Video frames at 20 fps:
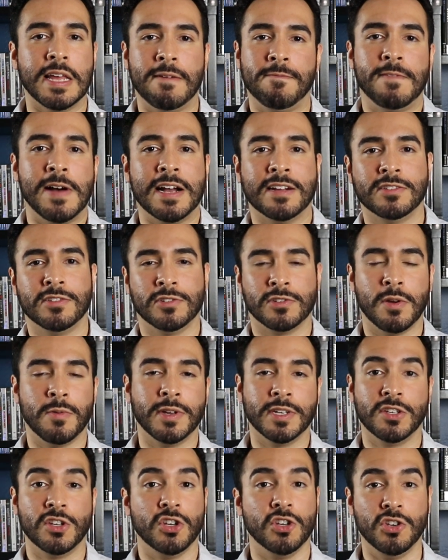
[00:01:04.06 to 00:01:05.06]
that Fox is
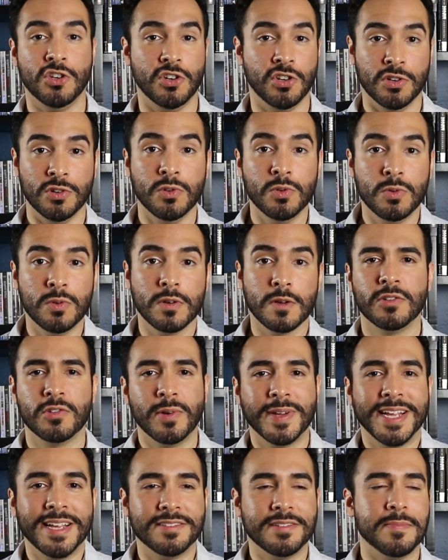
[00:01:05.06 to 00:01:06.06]
going to do.
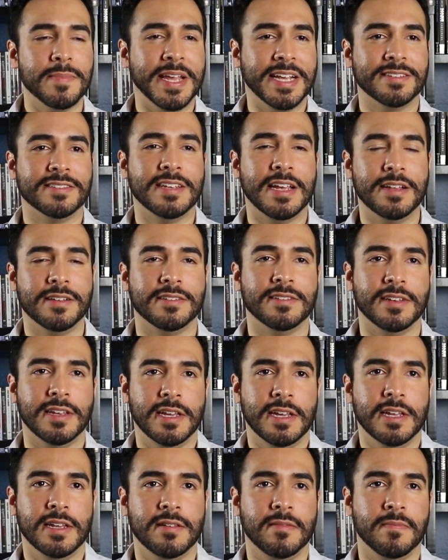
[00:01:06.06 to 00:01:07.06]
So I guess it makes sense
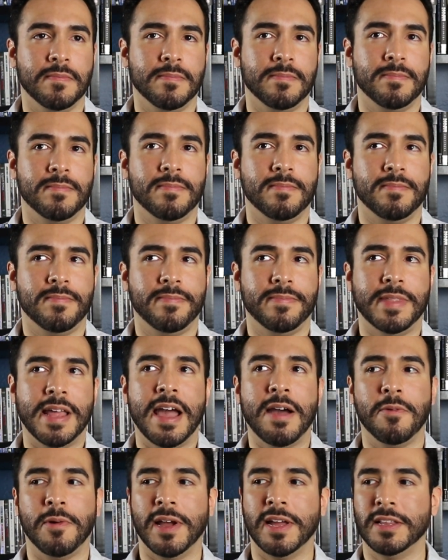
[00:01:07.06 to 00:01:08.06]
in
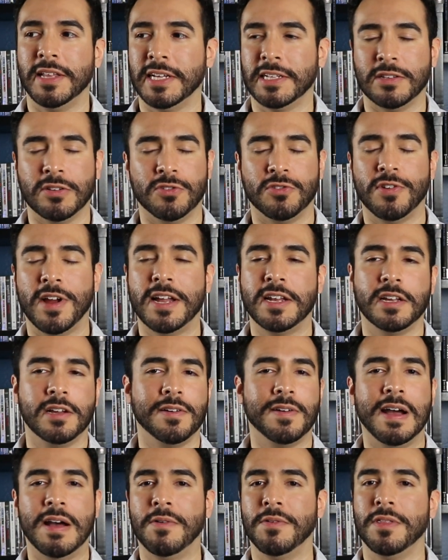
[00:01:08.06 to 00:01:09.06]
that way. Like, they're trying to
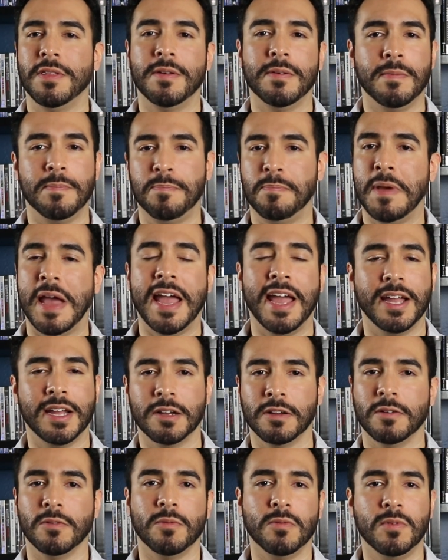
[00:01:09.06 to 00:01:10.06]
go out with a
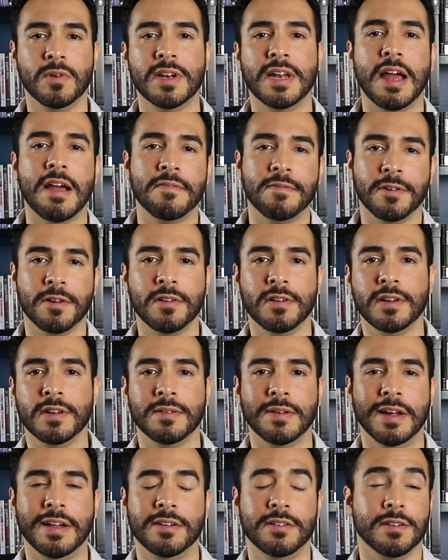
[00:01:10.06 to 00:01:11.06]
bang or whatever,
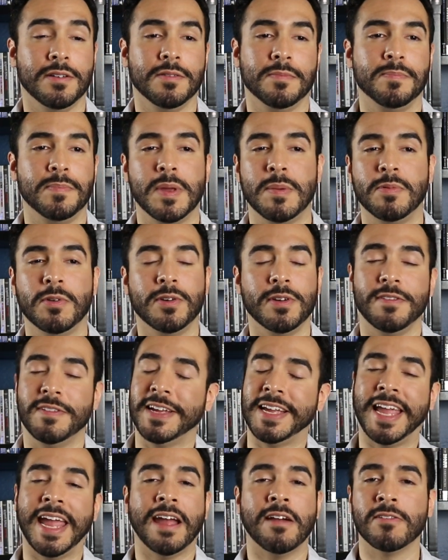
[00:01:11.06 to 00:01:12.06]
and I don't know, people don't
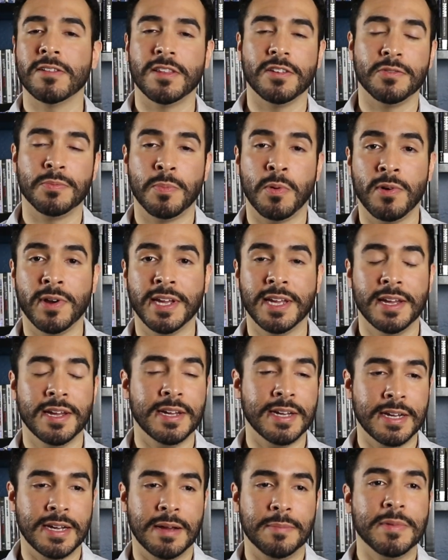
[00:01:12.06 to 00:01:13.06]
even care at this point.
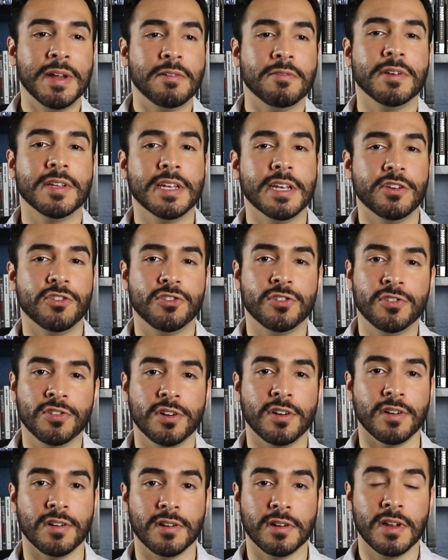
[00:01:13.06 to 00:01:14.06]
I'm not really
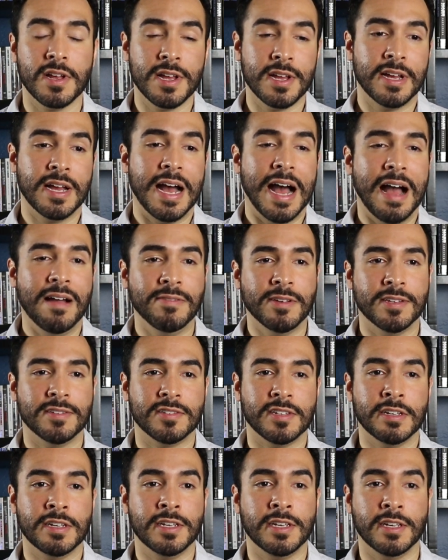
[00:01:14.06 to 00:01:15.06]
sure.
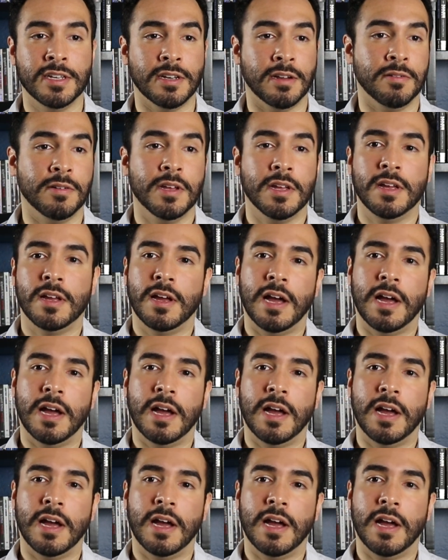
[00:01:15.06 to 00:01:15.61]
Obviously, you know,